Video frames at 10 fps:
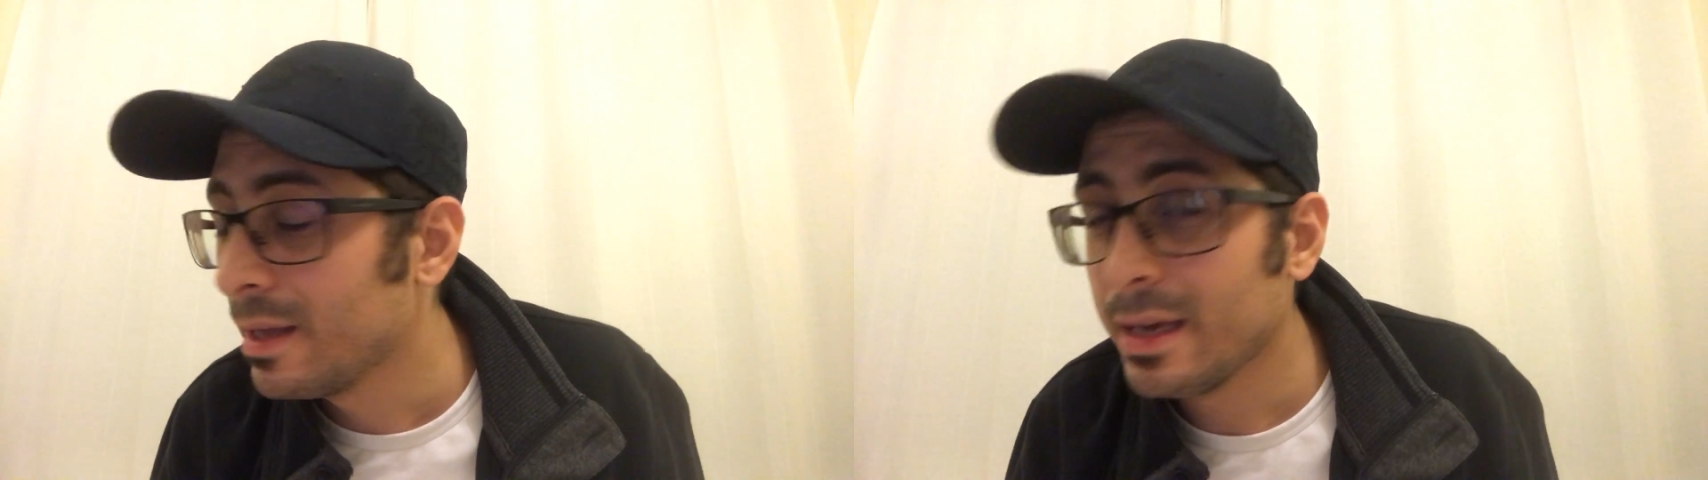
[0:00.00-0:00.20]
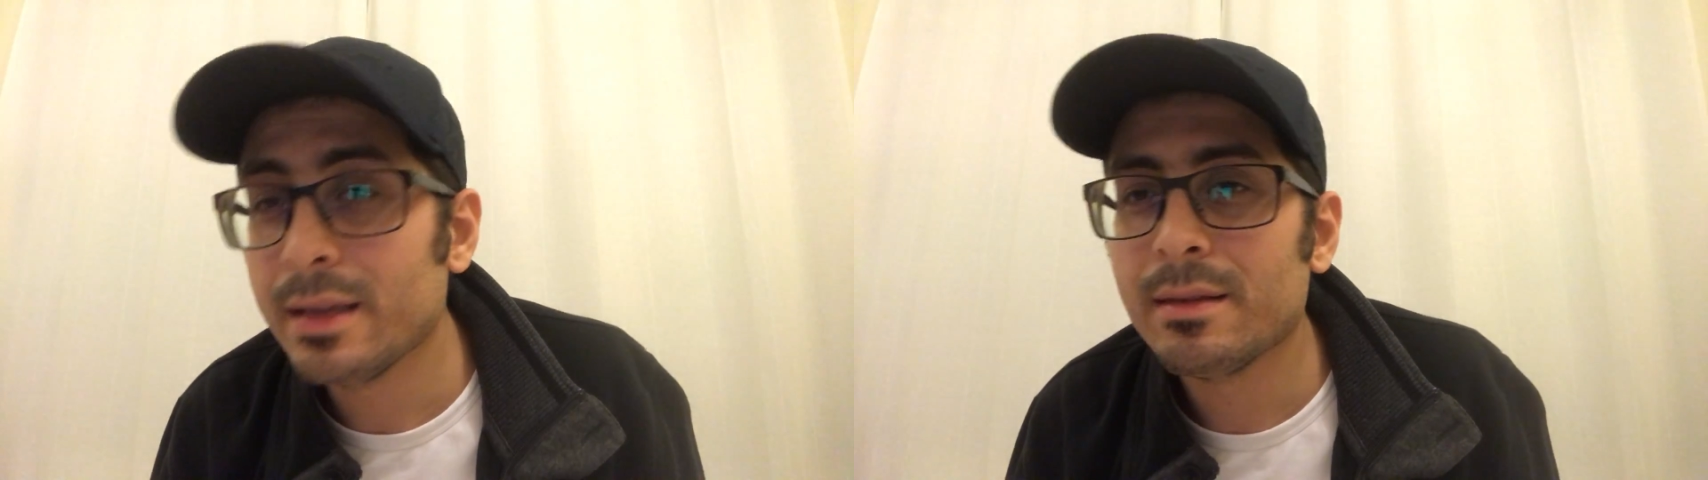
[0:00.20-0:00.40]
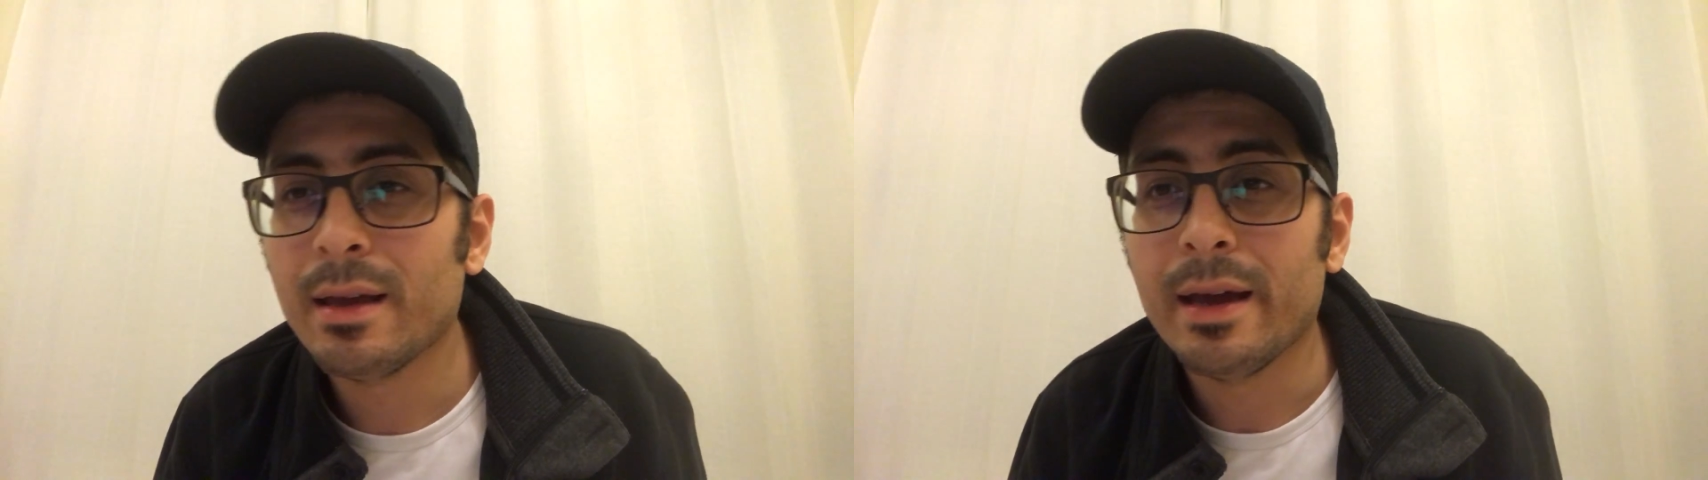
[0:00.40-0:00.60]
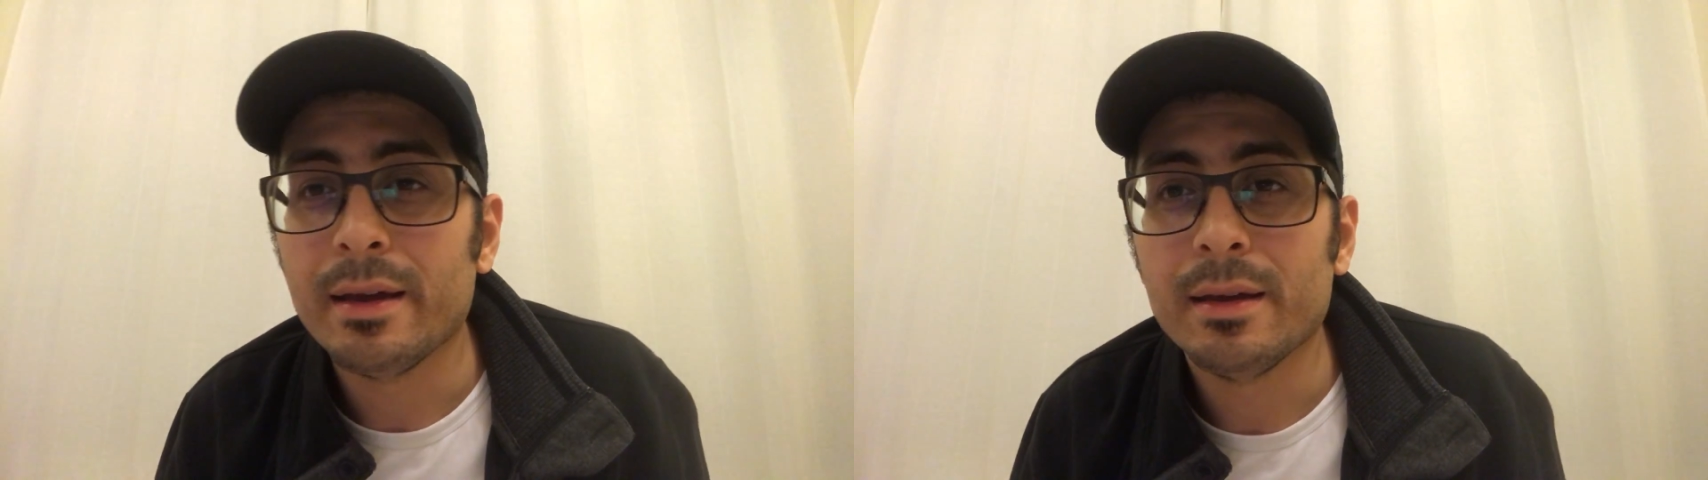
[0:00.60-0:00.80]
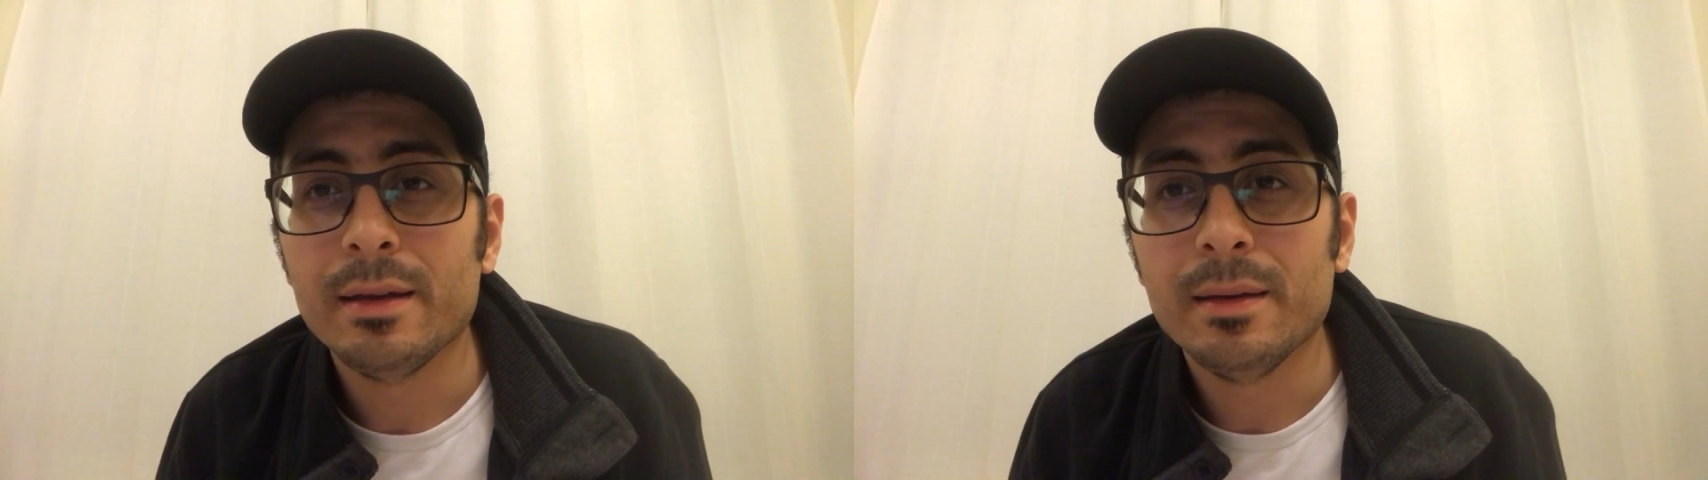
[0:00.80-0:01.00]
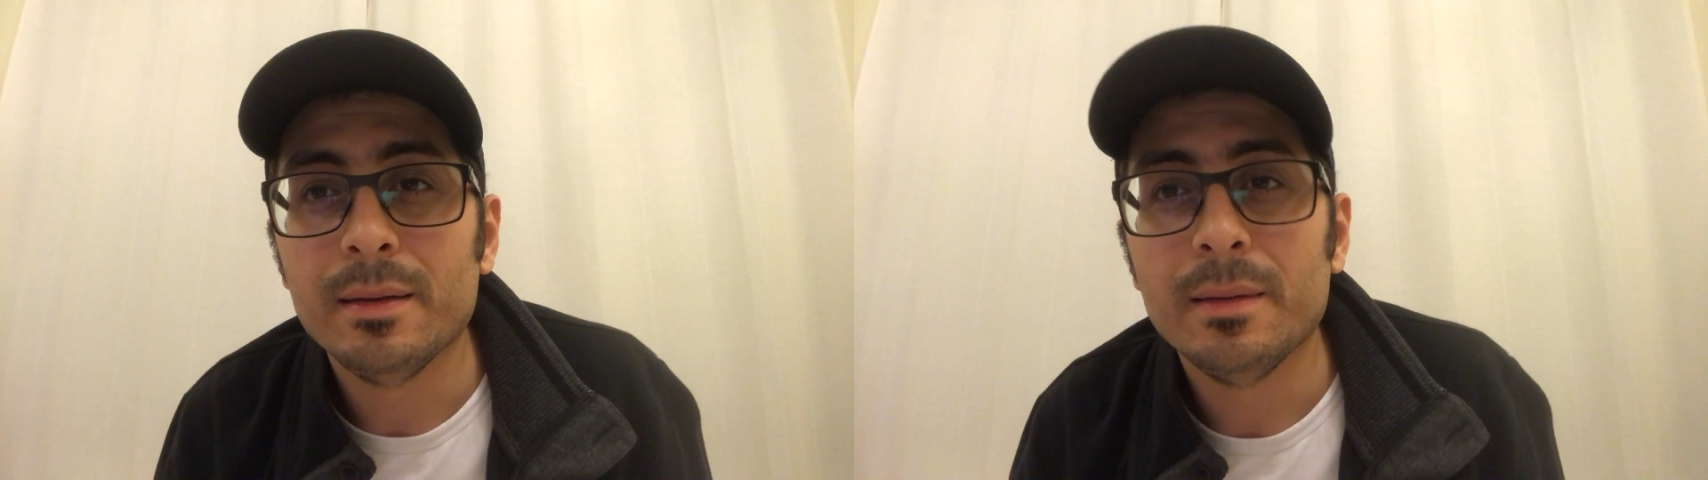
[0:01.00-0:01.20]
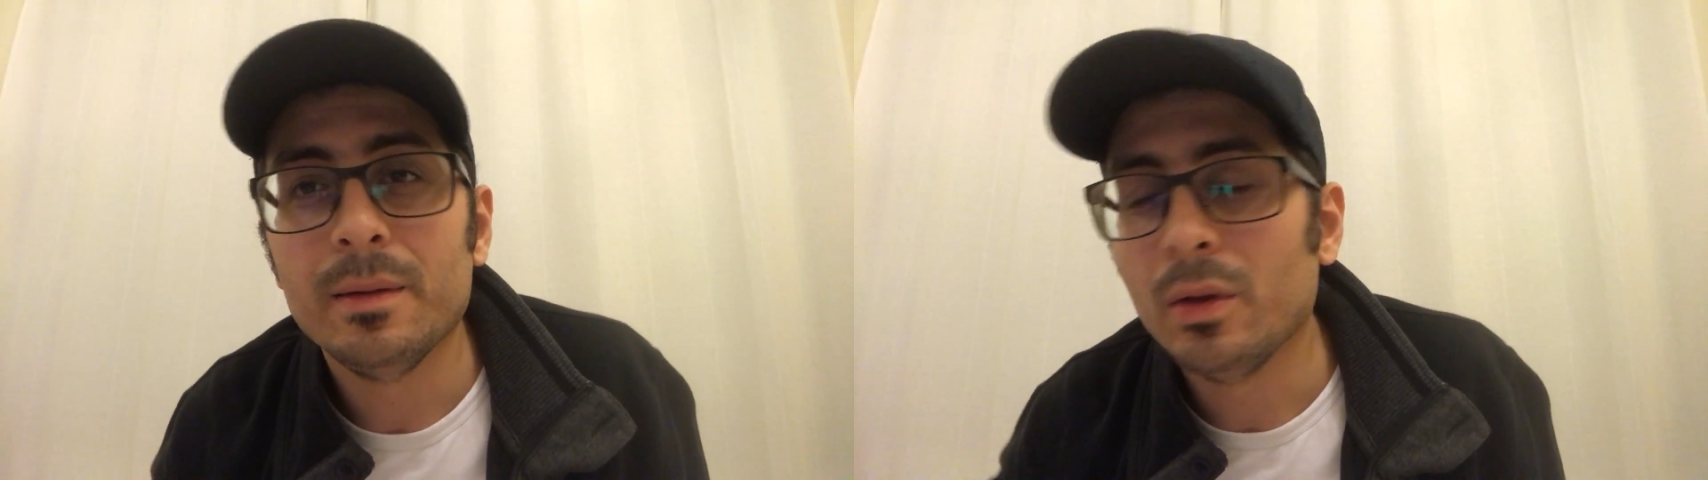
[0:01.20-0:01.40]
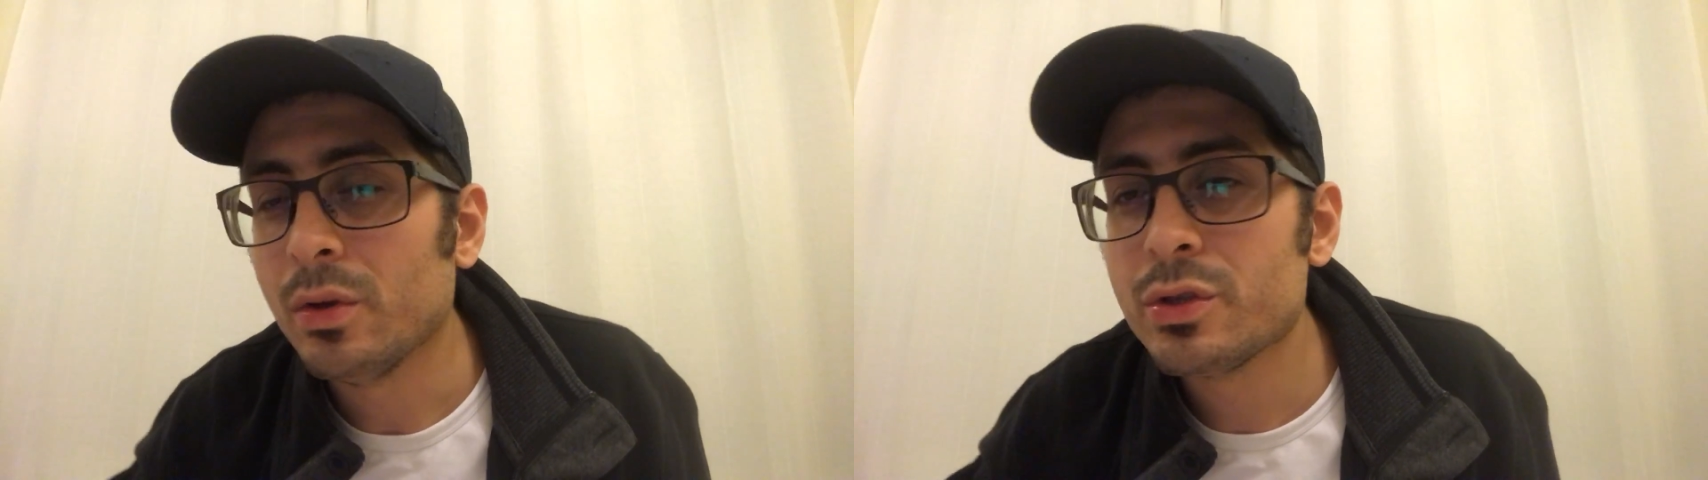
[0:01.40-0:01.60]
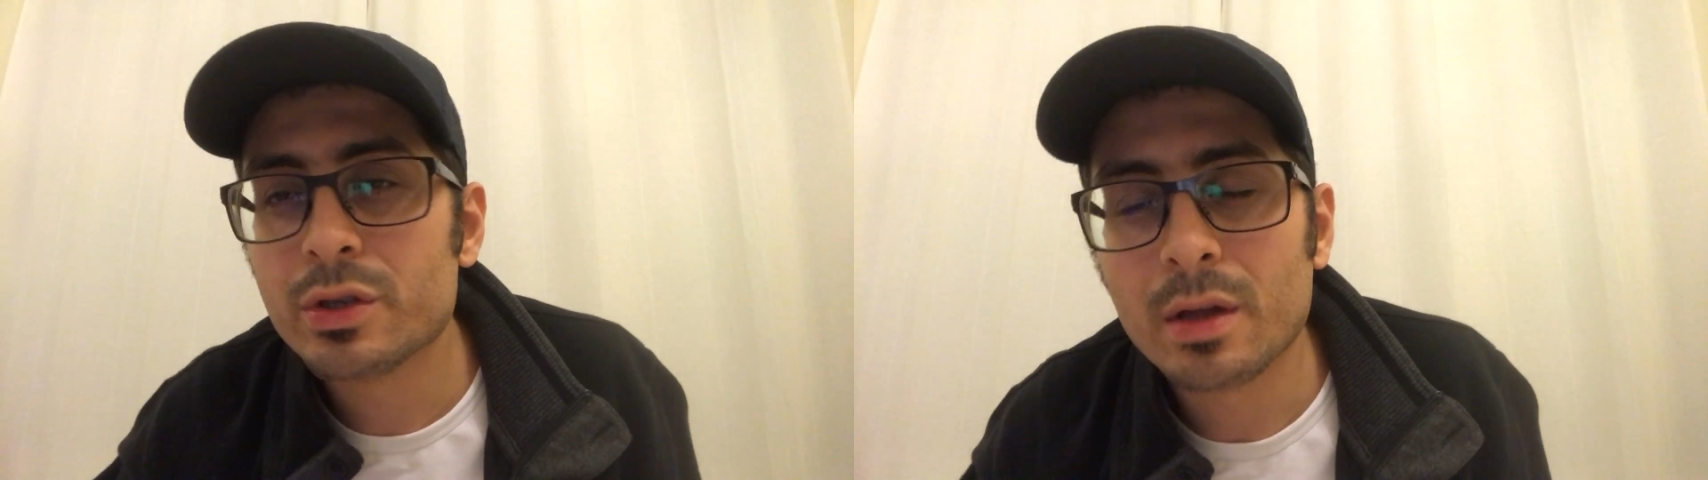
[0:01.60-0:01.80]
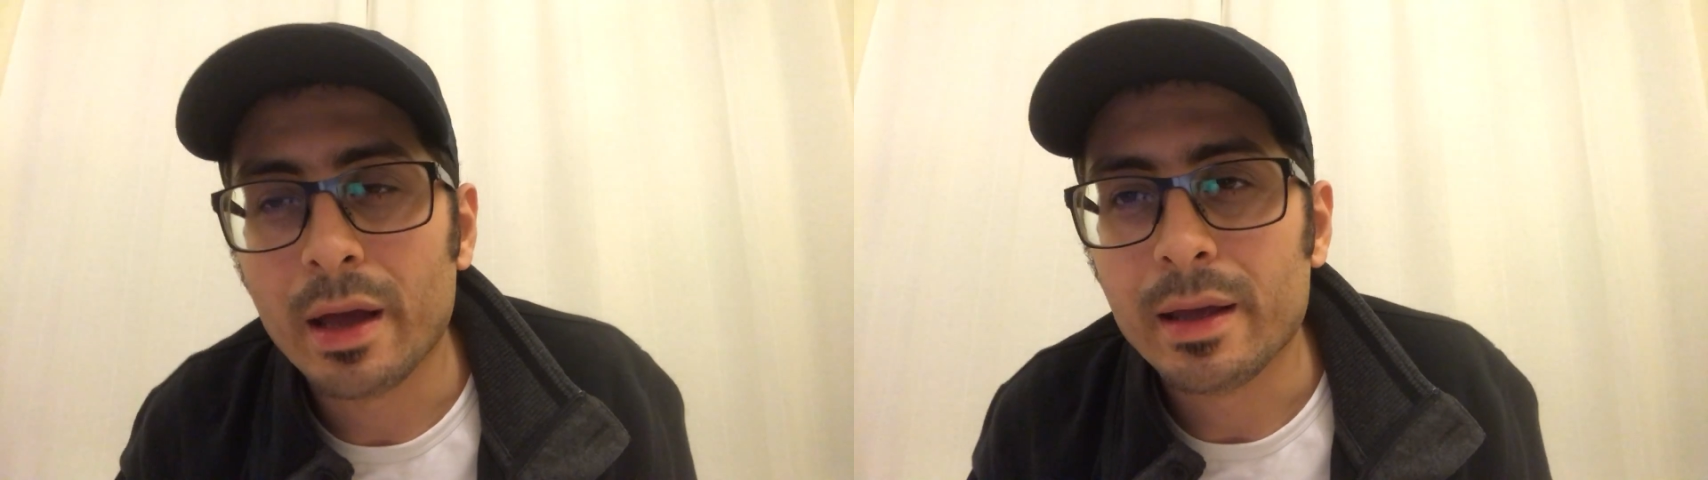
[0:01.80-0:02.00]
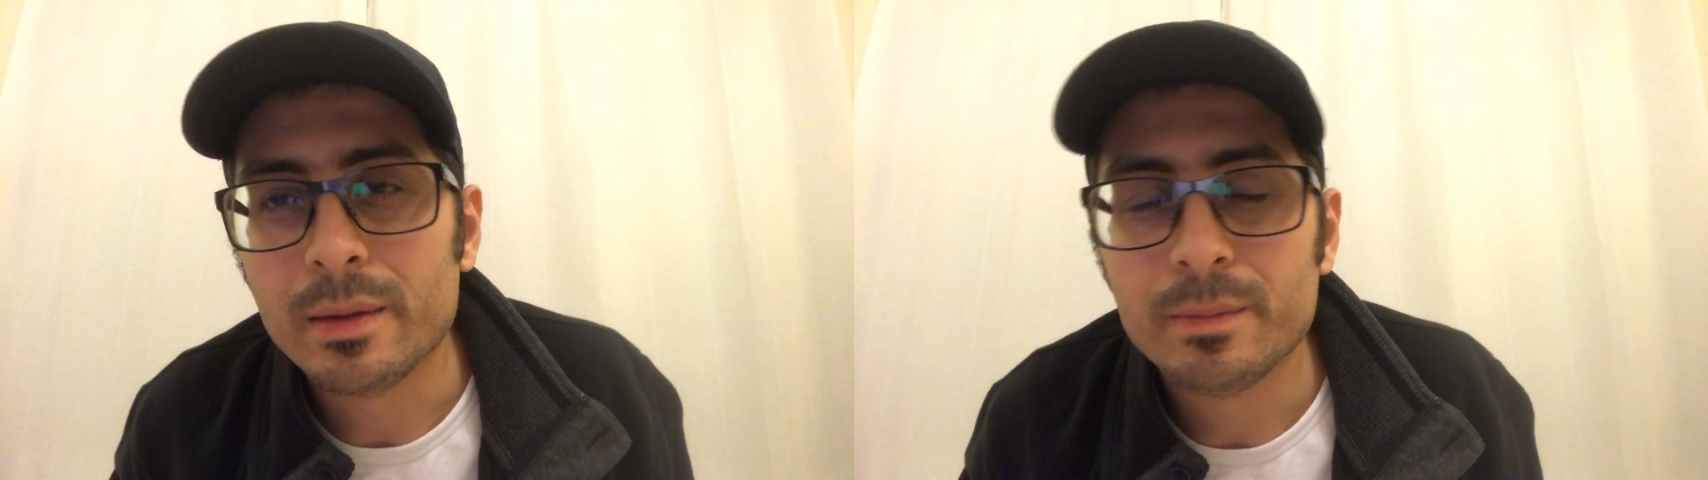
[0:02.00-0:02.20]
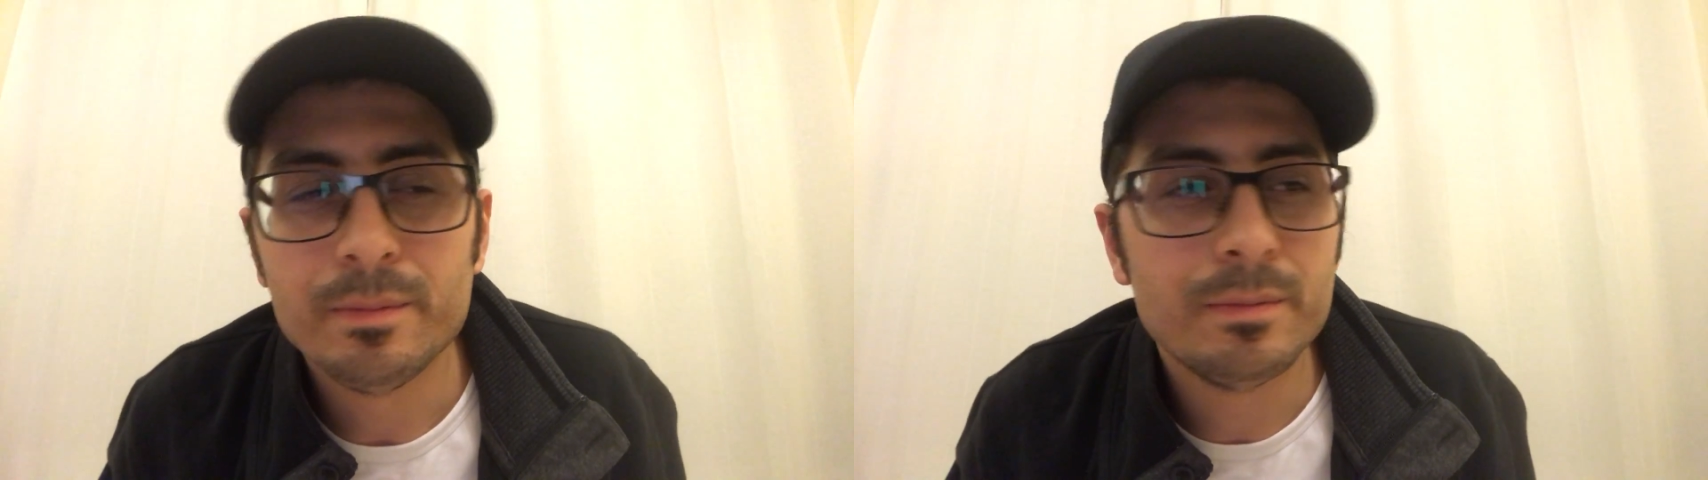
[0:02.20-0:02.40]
Yet I